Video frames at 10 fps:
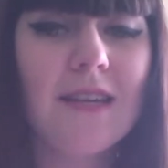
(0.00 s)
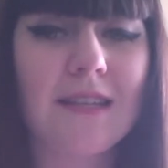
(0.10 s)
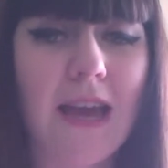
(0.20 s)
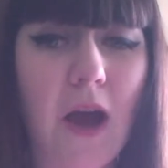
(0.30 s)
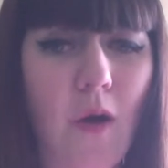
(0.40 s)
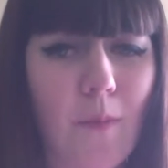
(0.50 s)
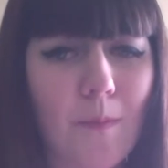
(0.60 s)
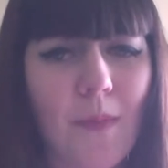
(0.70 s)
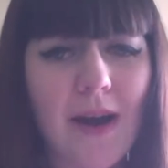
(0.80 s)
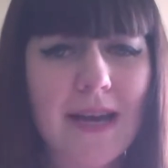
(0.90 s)
Now,
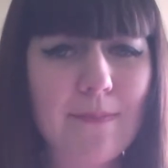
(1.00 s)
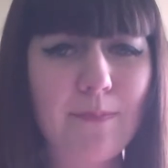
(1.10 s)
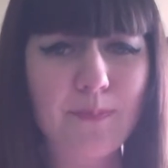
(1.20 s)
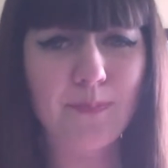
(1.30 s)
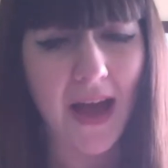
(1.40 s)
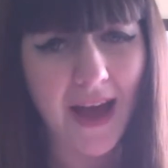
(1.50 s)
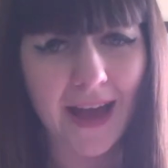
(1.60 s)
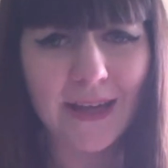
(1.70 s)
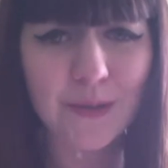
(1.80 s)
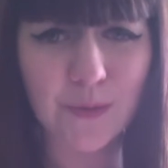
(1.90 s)
my
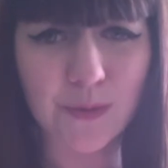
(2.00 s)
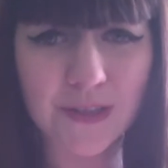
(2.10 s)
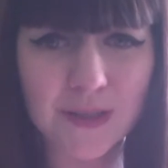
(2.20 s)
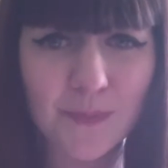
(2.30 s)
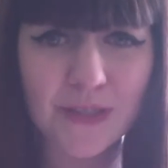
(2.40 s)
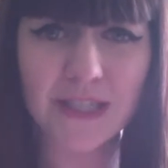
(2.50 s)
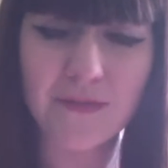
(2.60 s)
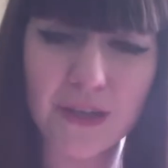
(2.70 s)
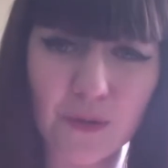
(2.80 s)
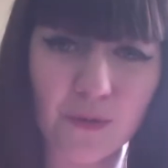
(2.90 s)
bag was
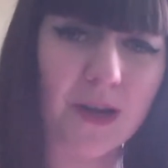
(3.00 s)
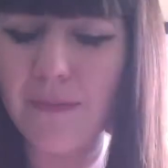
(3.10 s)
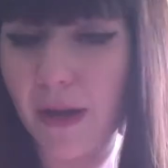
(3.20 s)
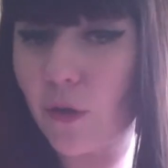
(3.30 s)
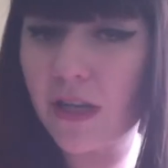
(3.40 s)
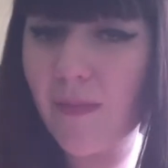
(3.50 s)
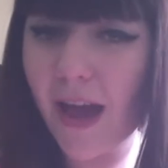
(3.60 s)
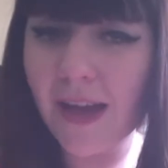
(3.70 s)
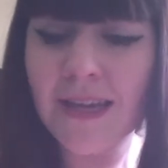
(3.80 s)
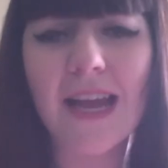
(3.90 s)
Pacific Rim, my goodie
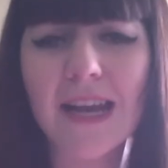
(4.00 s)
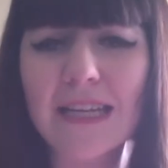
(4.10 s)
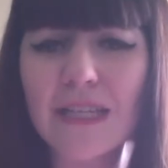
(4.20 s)
bag, and I